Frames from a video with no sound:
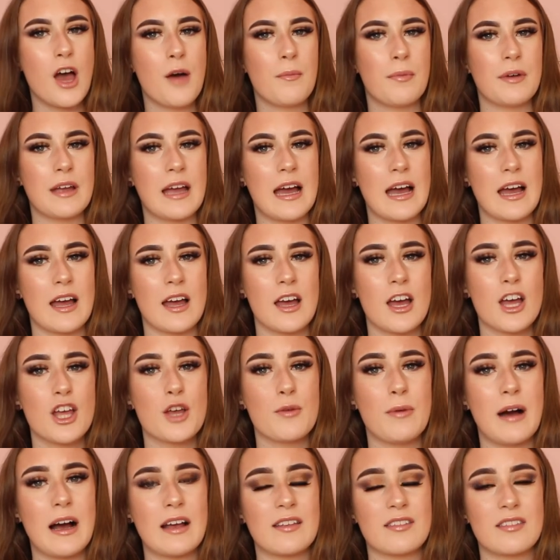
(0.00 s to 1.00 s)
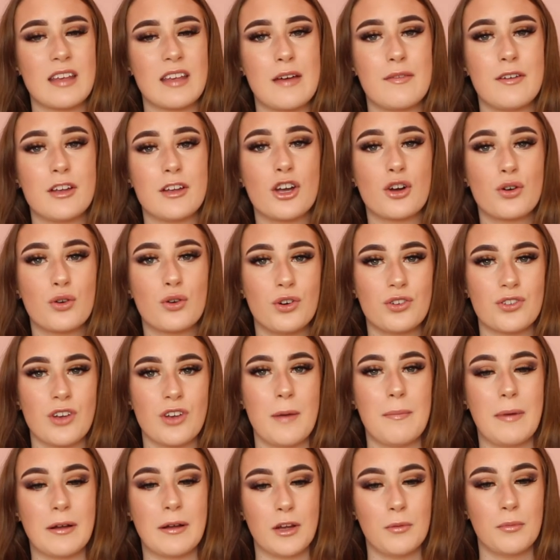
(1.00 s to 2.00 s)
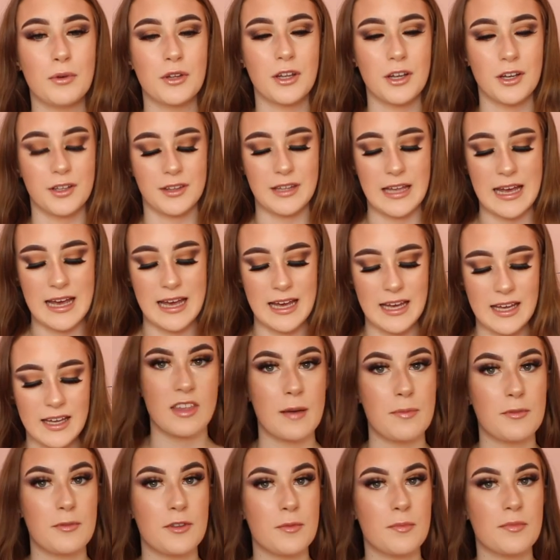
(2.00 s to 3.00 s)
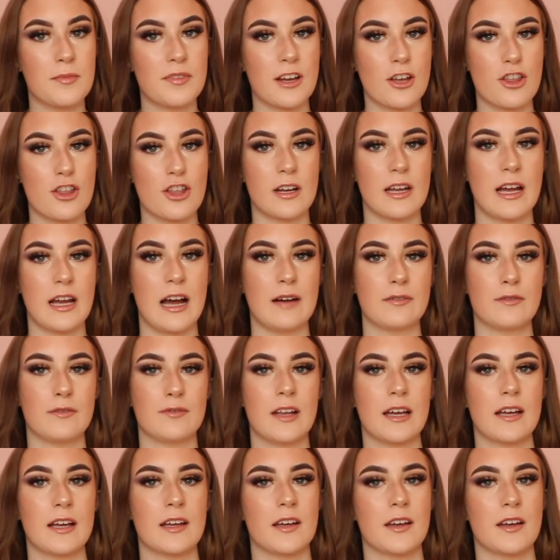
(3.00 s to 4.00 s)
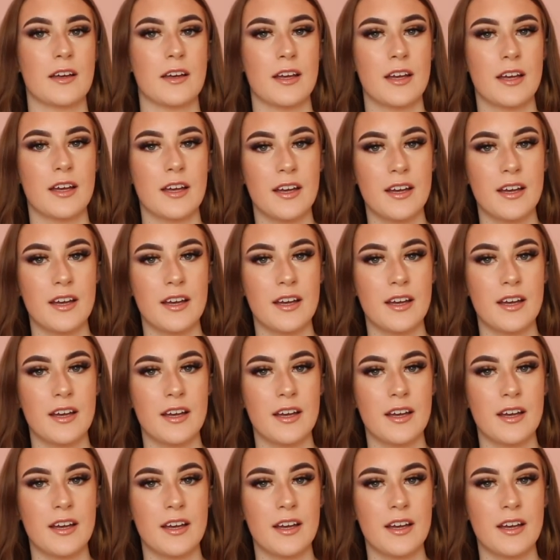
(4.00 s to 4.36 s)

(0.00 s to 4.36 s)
but yeah you are saving a good amount of money on there Debenhams actually have like a